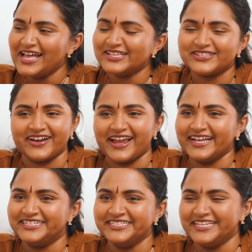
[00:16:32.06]
Sorry, I
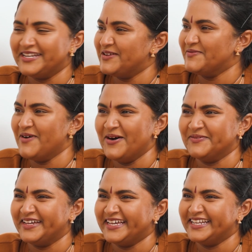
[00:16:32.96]
just needed a
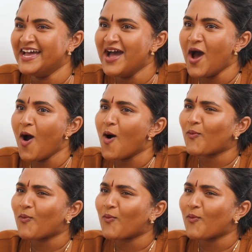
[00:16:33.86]
moment.